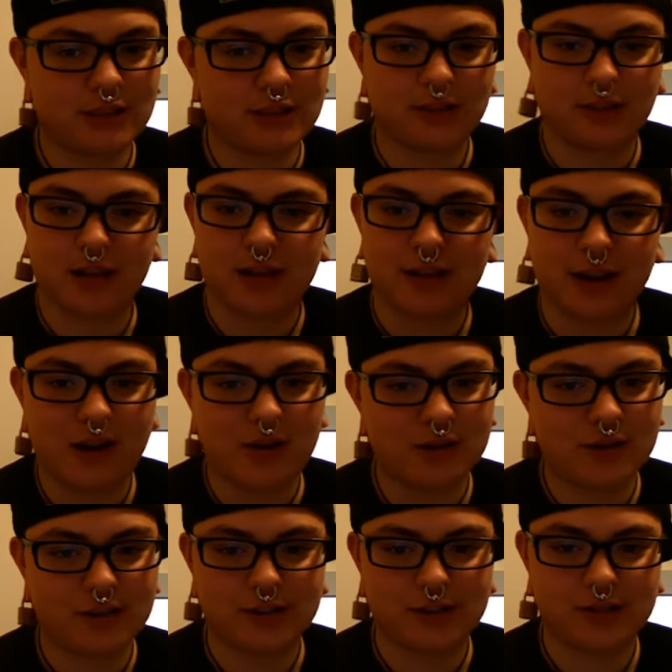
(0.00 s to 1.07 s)
a lot now I
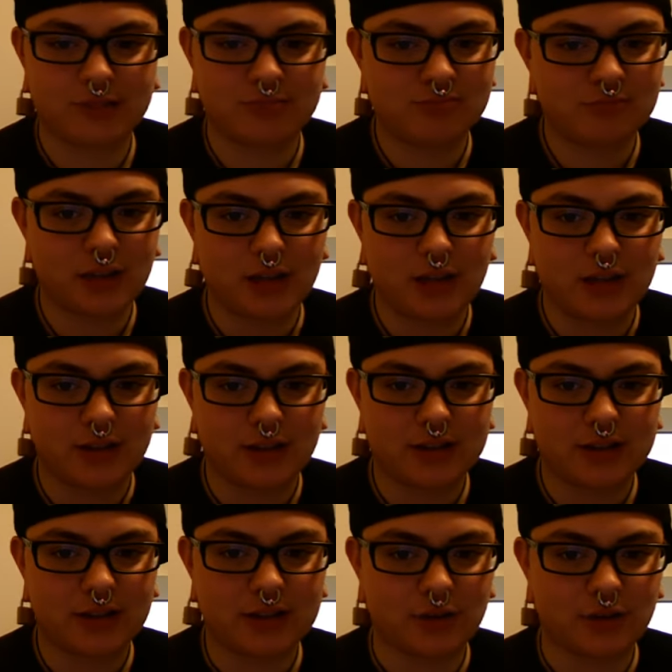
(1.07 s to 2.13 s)
just they
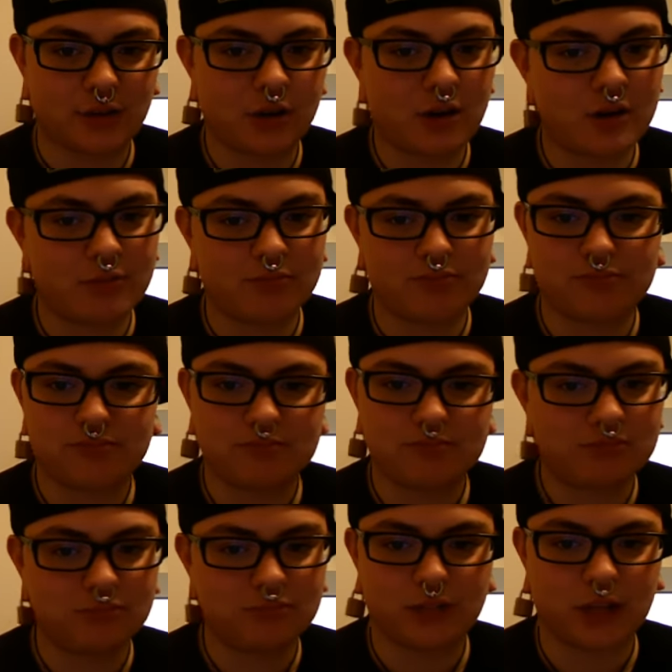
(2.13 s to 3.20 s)
say sir and
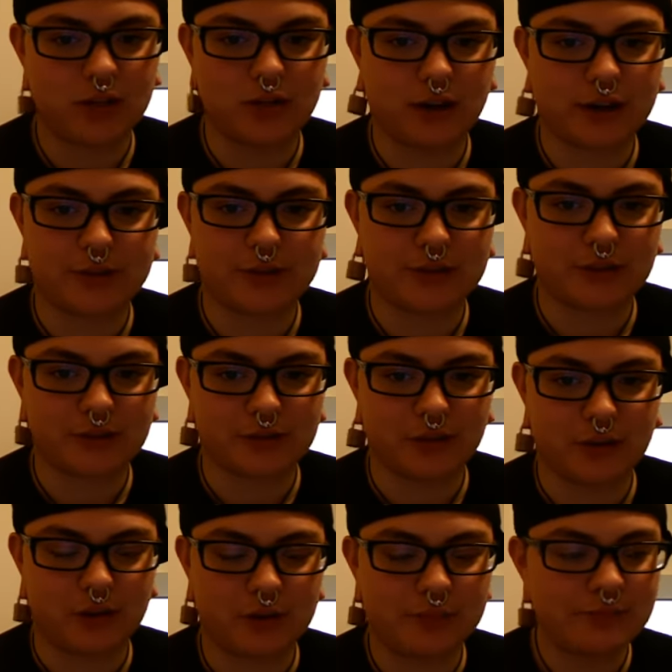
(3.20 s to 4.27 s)
they don't correct themselves at
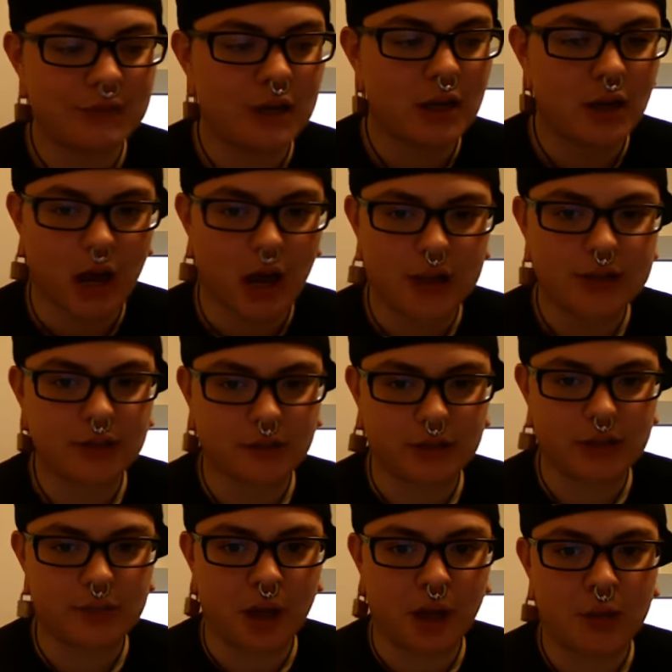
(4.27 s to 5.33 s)
all. I still
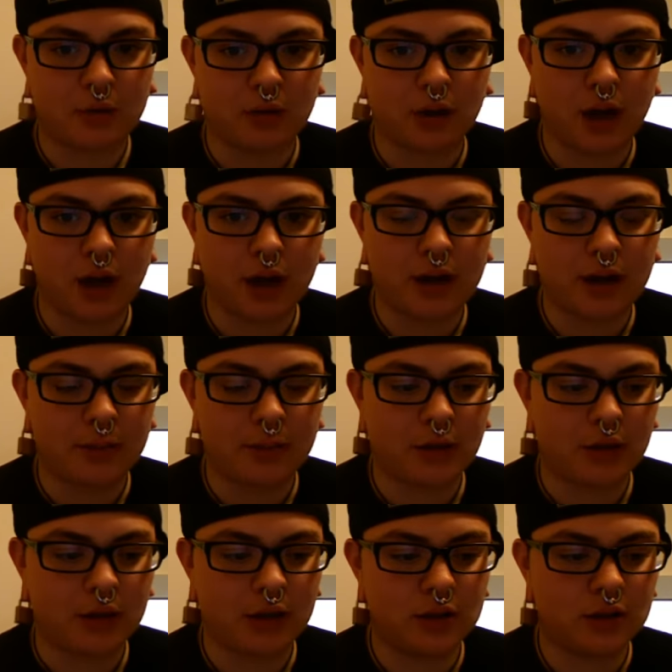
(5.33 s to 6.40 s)
get ma'am a lot. I
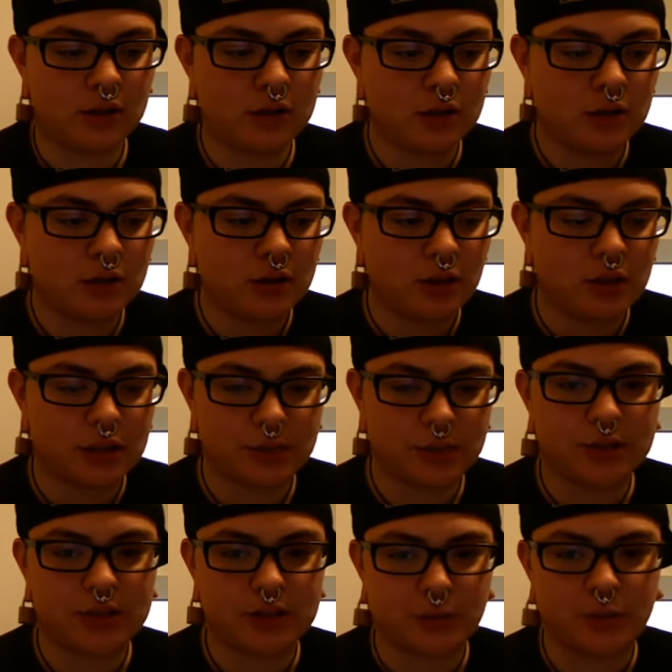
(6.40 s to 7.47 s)
mean,
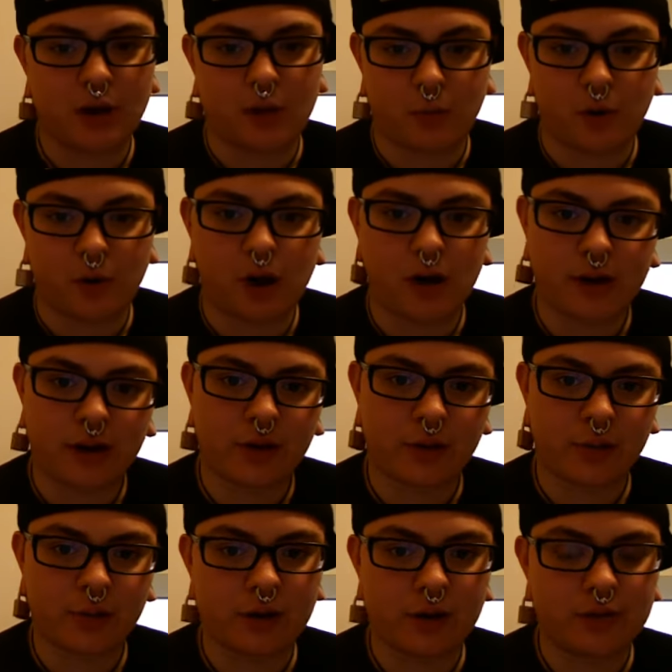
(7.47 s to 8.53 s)
especially when I'm walking or
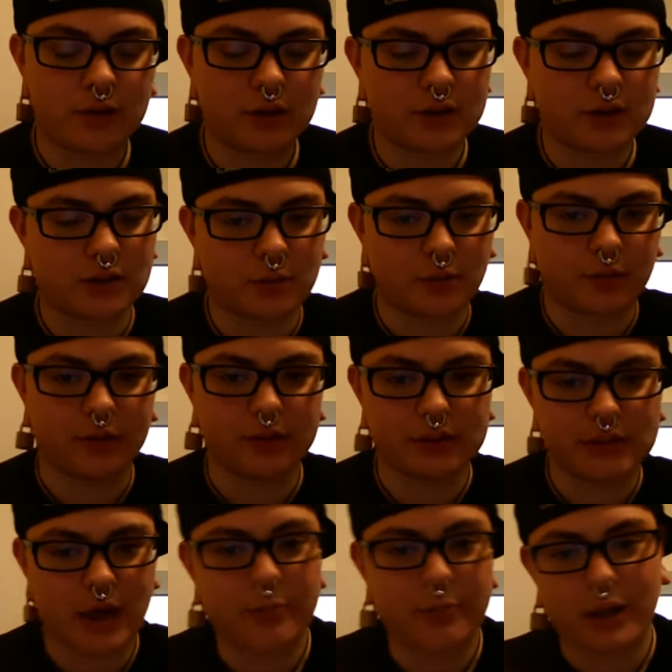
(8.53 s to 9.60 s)
whatever cuz I wear really
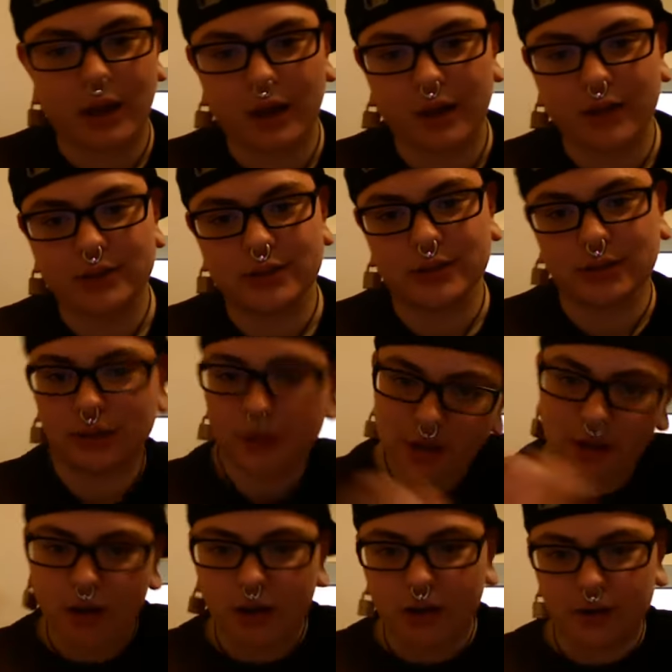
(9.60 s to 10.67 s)
tight pants and
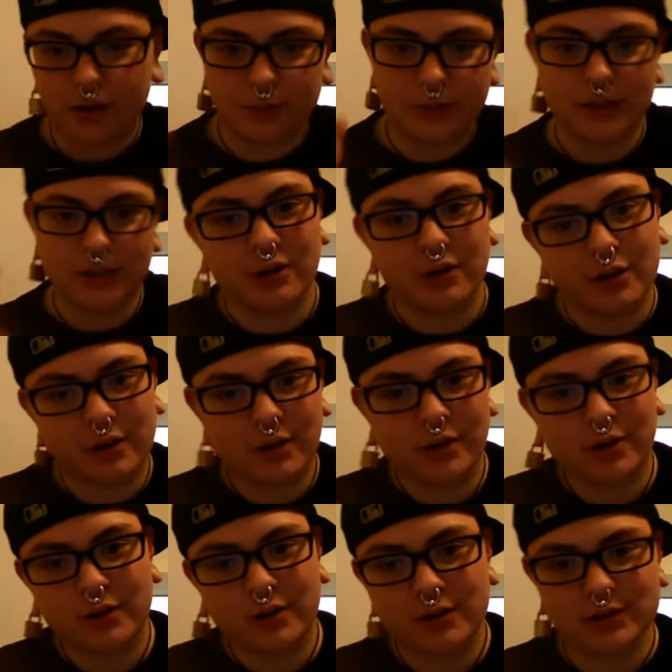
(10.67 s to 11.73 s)
all the bedunk
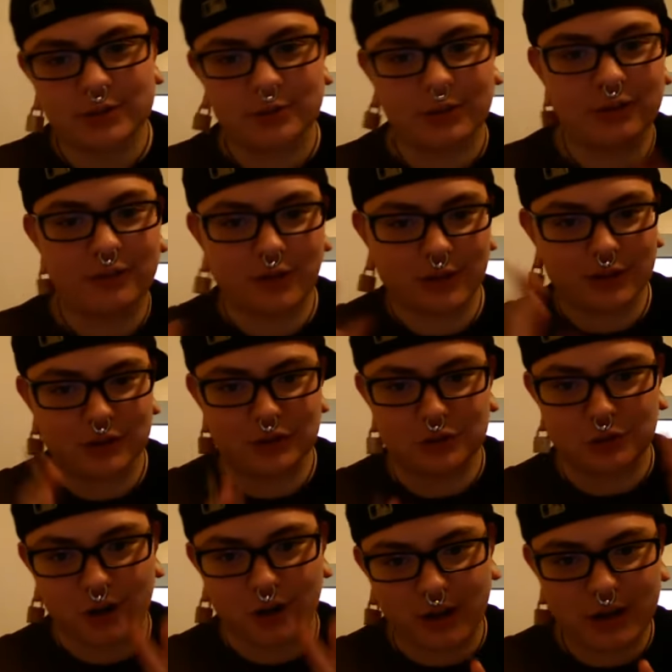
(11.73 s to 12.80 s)
doesn't really fit in the
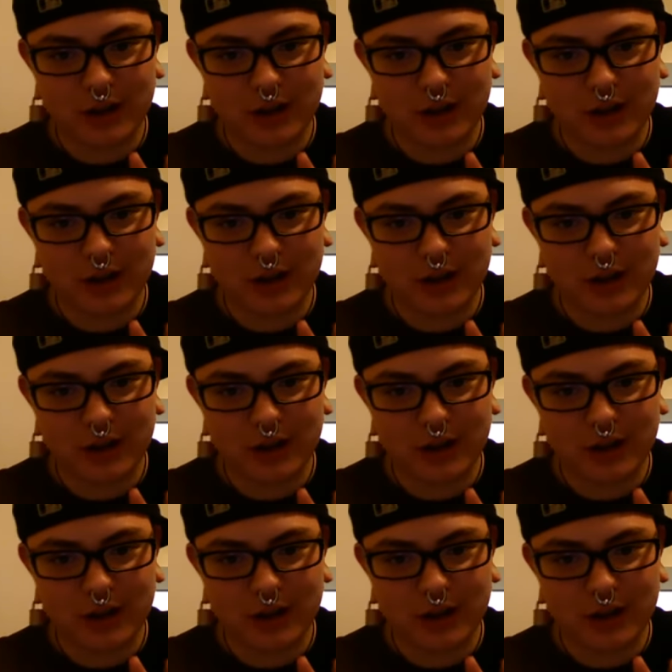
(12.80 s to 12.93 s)
trunk